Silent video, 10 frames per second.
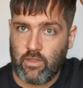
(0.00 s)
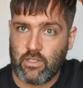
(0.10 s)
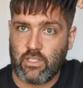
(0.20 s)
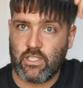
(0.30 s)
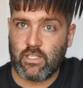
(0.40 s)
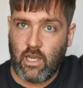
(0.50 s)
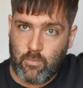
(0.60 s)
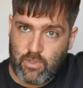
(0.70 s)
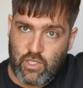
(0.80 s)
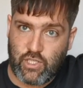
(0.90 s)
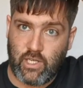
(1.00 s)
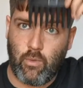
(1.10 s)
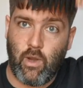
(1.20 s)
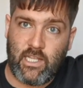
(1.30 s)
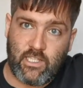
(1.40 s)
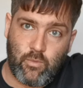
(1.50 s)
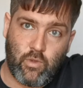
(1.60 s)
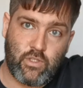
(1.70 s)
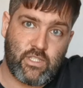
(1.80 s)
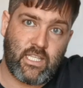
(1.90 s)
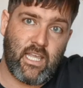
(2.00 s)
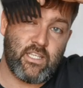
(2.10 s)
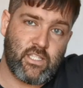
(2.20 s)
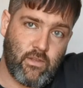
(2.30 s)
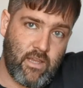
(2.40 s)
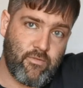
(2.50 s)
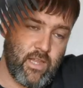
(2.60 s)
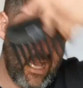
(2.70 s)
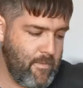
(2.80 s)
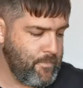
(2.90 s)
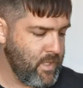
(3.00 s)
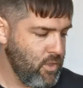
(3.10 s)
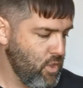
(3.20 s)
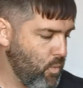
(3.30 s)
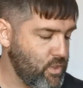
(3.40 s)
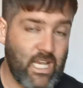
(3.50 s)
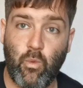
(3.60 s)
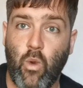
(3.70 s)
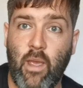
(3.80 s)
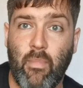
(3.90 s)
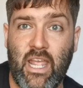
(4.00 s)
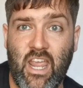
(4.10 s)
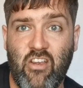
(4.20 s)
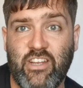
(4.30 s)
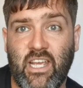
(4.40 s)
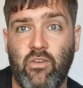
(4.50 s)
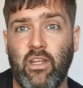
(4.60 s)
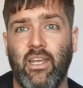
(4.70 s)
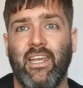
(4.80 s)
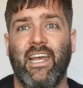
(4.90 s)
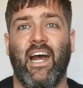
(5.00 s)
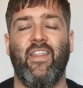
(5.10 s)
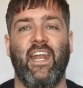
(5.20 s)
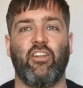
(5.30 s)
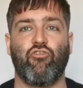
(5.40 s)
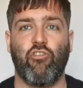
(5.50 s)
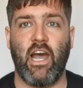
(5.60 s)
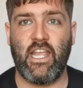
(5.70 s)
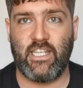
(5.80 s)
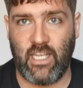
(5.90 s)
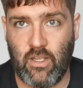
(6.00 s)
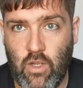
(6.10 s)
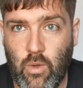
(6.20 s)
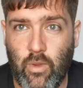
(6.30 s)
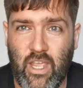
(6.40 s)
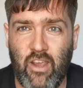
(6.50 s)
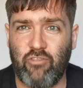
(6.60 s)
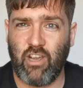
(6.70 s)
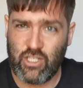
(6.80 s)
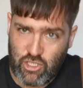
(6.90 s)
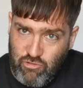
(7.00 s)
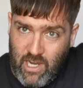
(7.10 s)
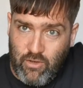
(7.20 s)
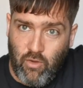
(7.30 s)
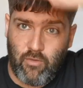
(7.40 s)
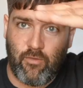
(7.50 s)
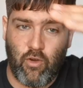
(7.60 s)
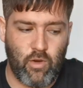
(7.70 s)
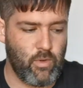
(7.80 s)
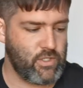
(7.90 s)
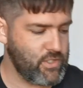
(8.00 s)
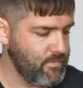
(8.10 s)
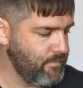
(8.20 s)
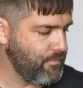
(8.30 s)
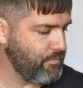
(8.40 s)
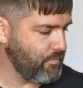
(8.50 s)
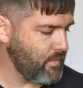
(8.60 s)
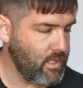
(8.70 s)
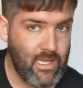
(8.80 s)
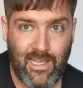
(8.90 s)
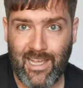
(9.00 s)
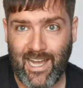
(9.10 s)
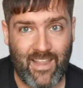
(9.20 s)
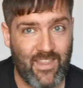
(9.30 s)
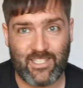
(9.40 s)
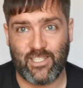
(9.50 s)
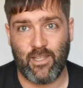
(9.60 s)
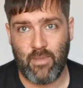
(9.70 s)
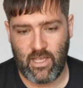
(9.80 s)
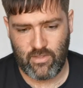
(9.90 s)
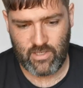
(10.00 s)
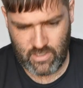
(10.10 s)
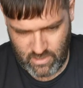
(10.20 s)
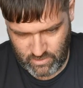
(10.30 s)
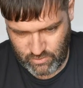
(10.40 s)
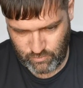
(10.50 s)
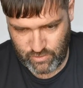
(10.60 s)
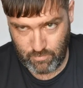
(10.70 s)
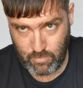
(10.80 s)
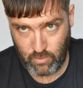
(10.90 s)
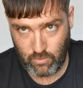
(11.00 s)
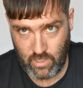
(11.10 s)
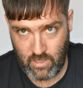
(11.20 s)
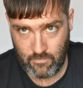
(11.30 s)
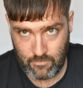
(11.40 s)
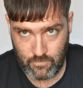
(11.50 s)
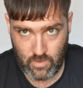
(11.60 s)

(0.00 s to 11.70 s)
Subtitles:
This is the starting position. Now what I did was, to get this to lie flat, was I wet my hair down and then I dried it with a hairdryer, just dried it all forwards. And this is the method. It's so simple, okay?